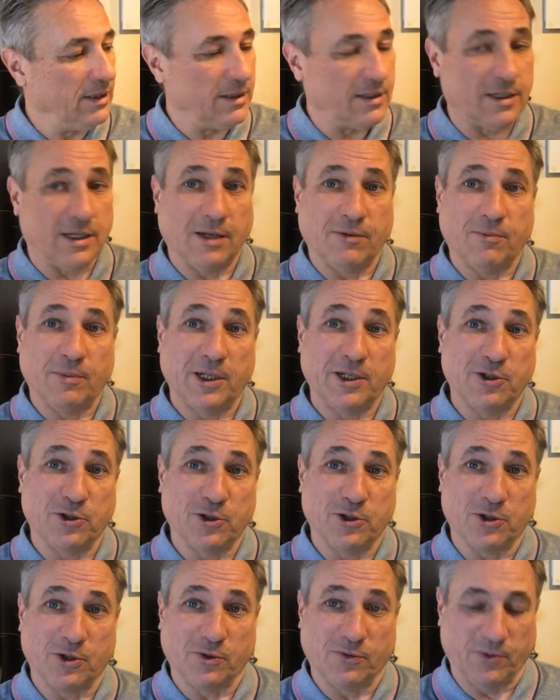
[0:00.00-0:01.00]
Still haven't
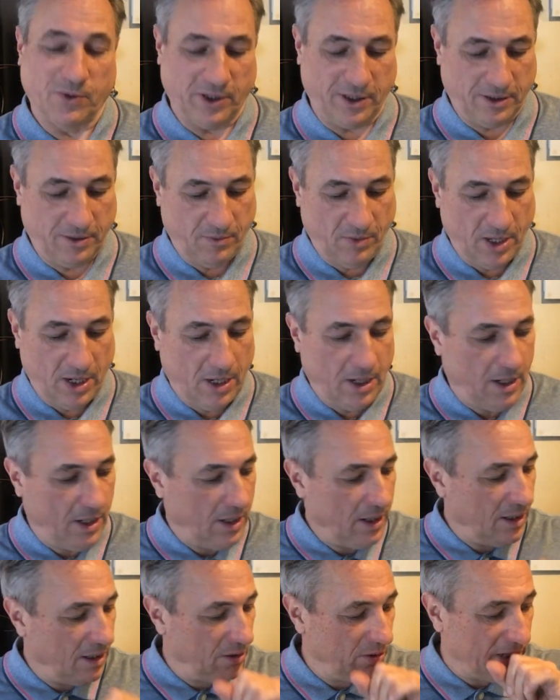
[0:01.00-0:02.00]
managed the software.
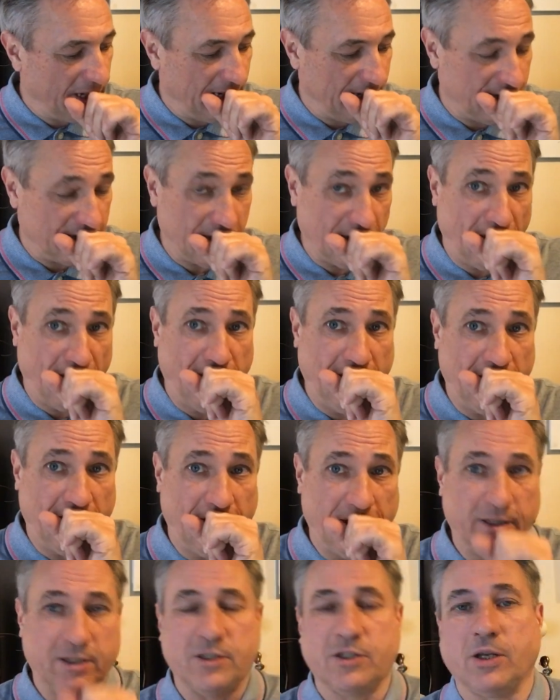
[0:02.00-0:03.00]
Okay,
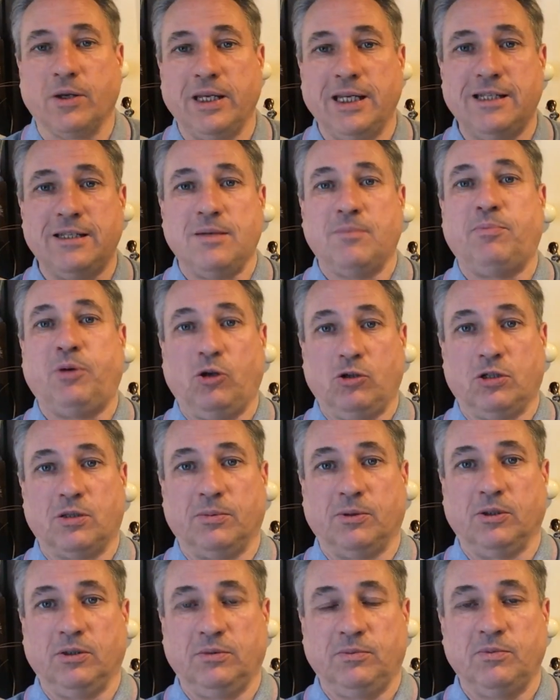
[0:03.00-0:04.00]
so is it
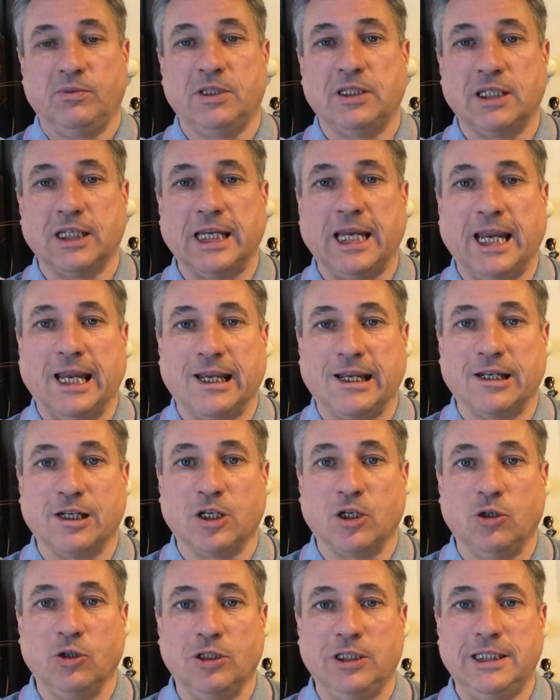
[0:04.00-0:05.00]
possible to get a
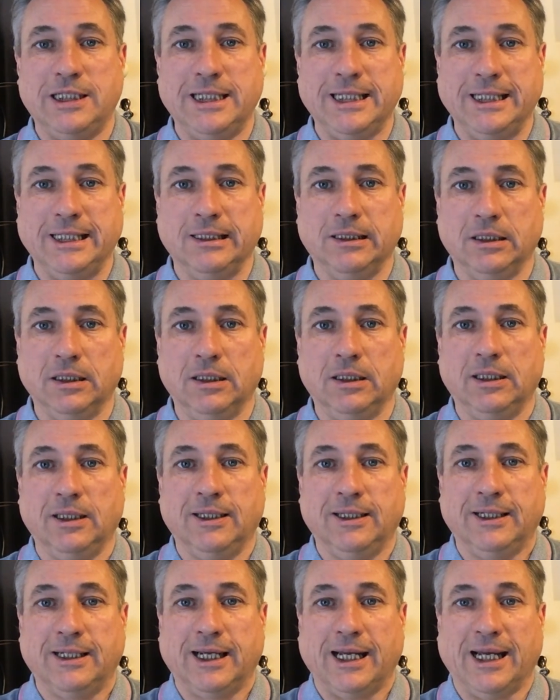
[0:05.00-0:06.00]
good deal
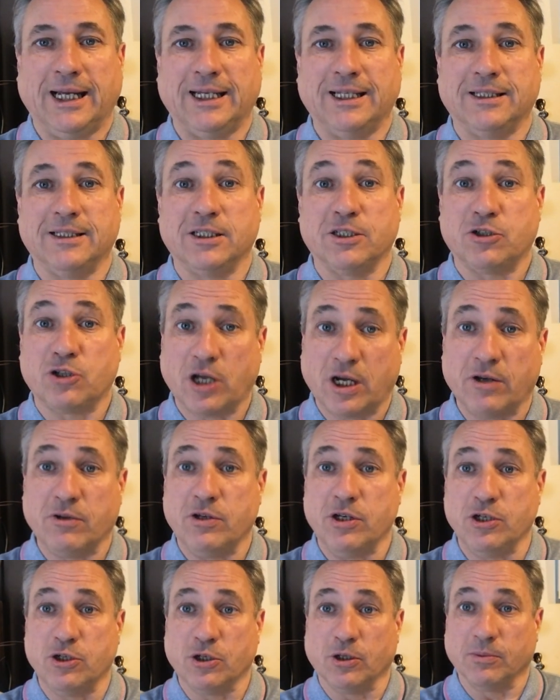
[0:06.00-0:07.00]
at the
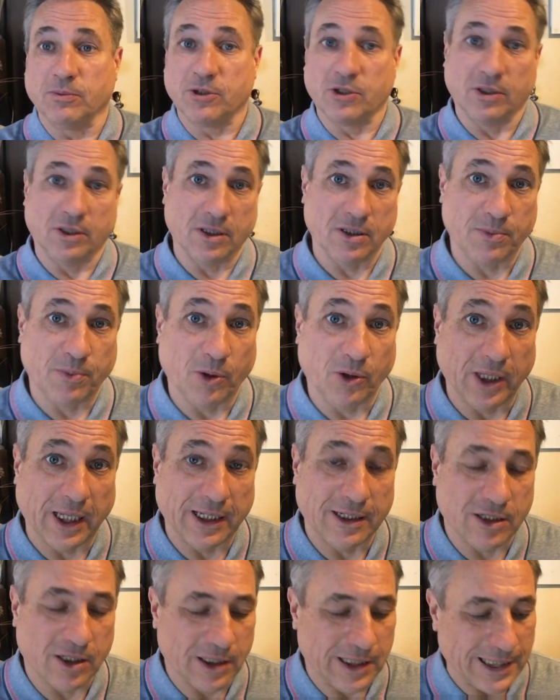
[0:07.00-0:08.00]
charity shop? So let's put
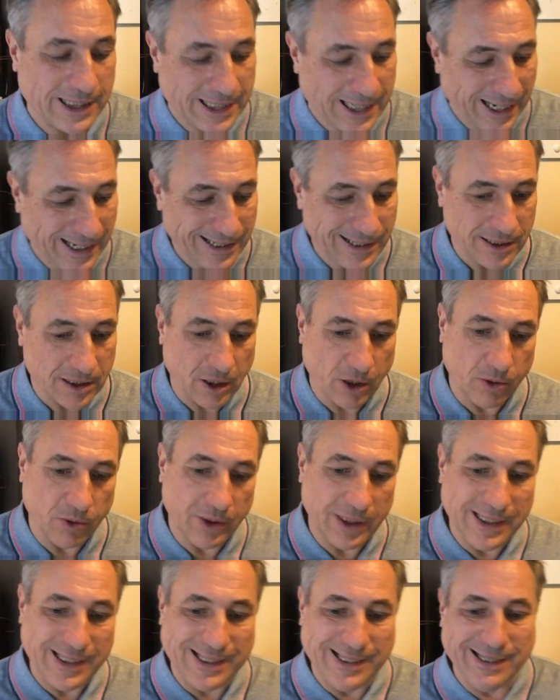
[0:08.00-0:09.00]
that to the test. So
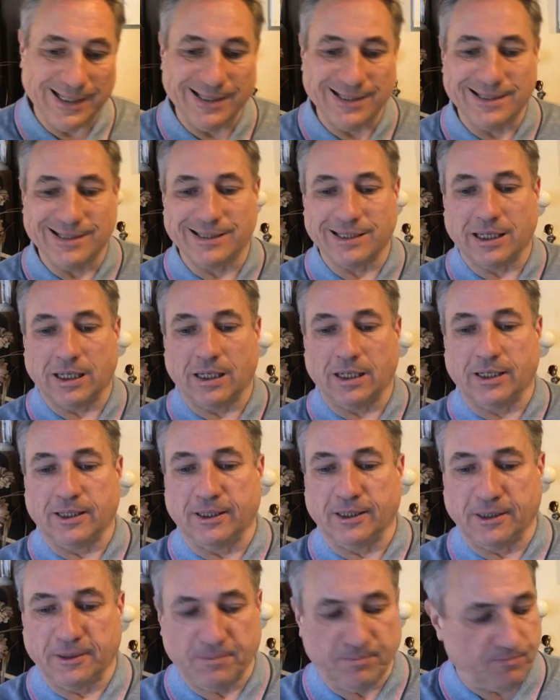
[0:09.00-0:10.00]
this is,
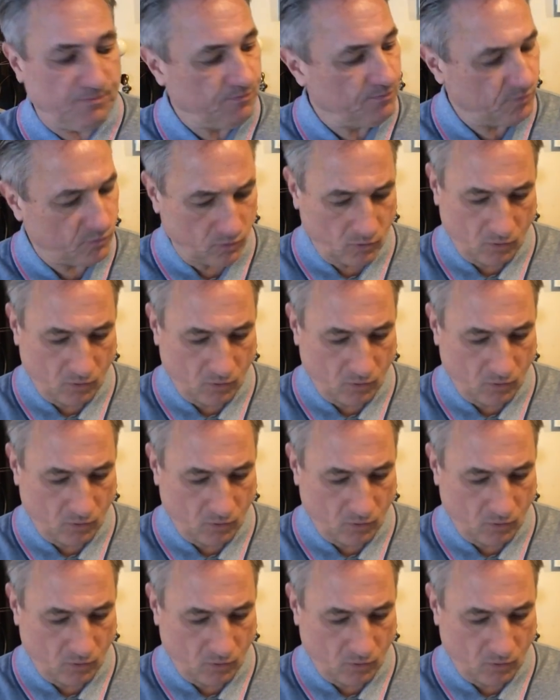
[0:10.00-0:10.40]
when